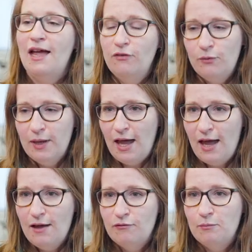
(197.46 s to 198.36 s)
And we
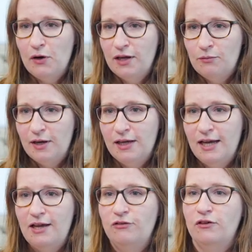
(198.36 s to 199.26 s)
have market
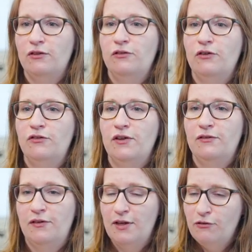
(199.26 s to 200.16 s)
regulation, such
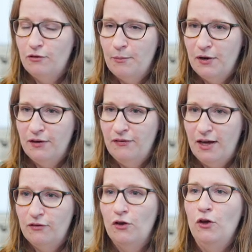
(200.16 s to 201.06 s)
as the Digital Markets
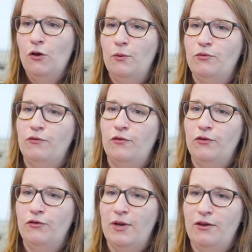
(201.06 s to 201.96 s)
Act, which
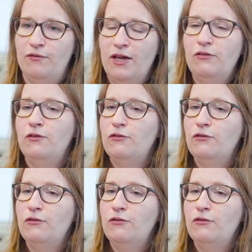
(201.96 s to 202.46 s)
refers to innovation.